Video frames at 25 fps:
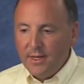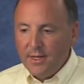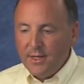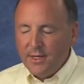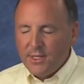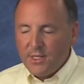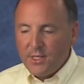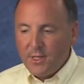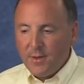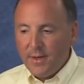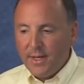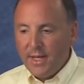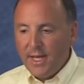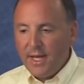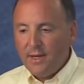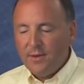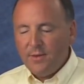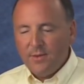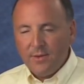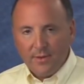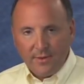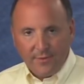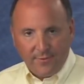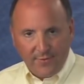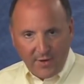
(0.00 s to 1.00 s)
So
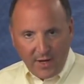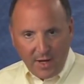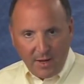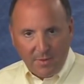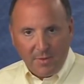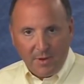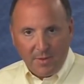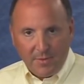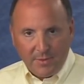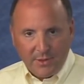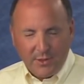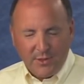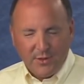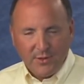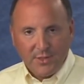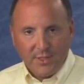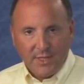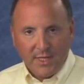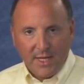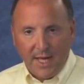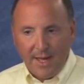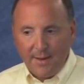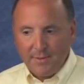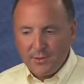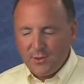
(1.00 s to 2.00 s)
again, FileMon was used to
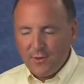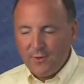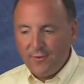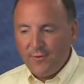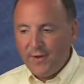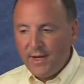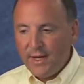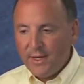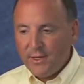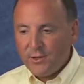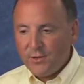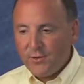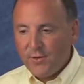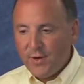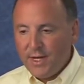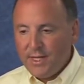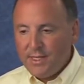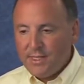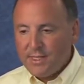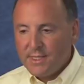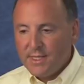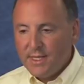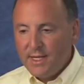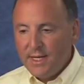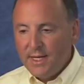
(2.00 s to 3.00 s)
capture a file
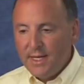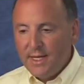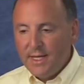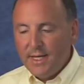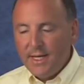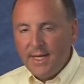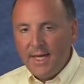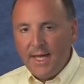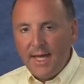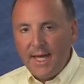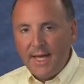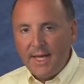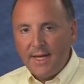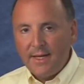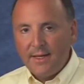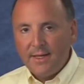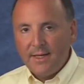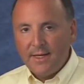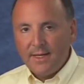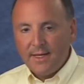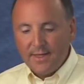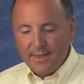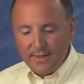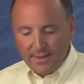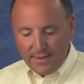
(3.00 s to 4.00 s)
trace, and
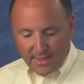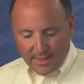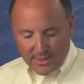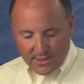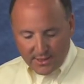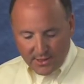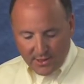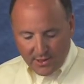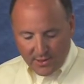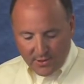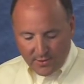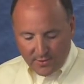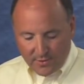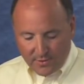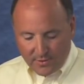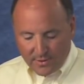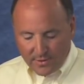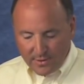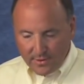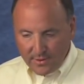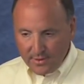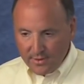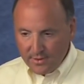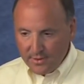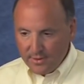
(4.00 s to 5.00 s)
uh, let's go
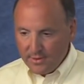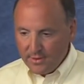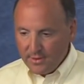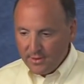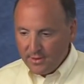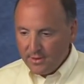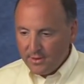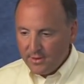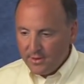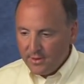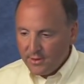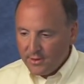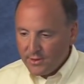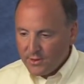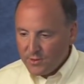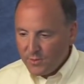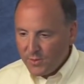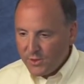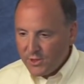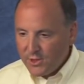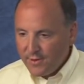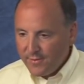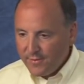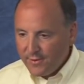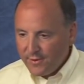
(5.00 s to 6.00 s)

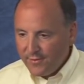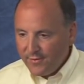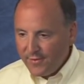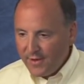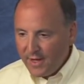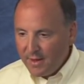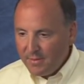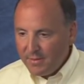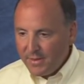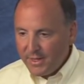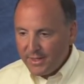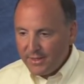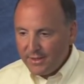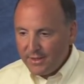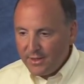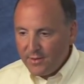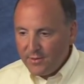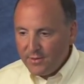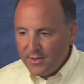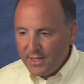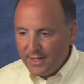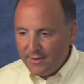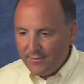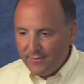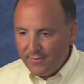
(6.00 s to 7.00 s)
switch over to FileMon and
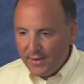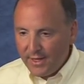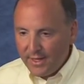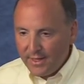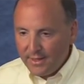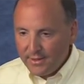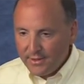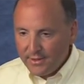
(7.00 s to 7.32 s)
load that file